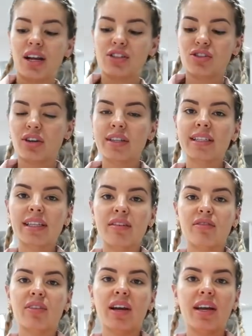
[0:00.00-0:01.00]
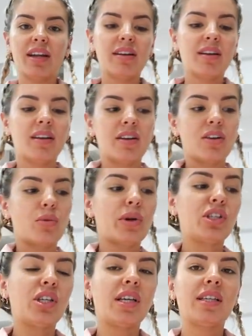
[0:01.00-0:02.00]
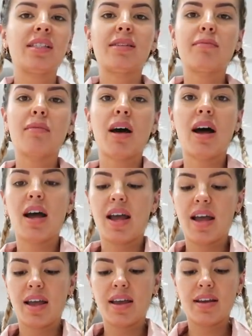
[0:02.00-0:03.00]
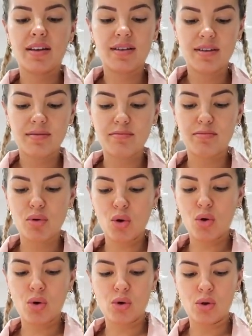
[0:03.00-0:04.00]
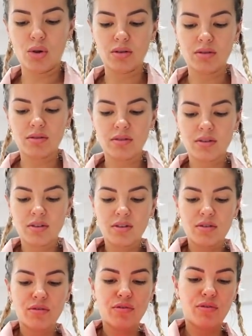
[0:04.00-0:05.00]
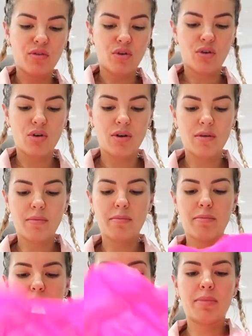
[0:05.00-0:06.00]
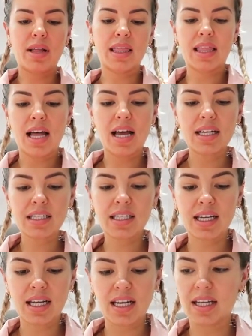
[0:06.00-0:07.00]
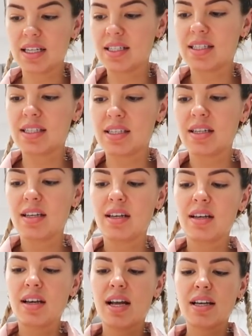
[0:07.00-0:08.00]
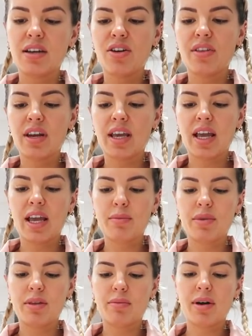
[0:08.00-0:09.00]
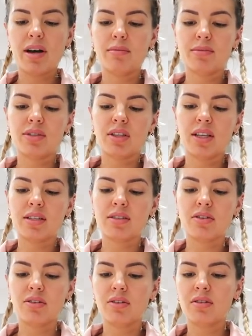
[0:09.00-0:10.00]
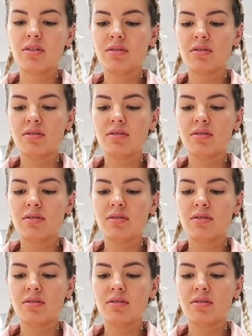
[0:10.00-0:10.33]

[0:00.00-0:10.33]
I just got a delivery which is my ball for Pilates I didn't know that it came with a pump, so that's good.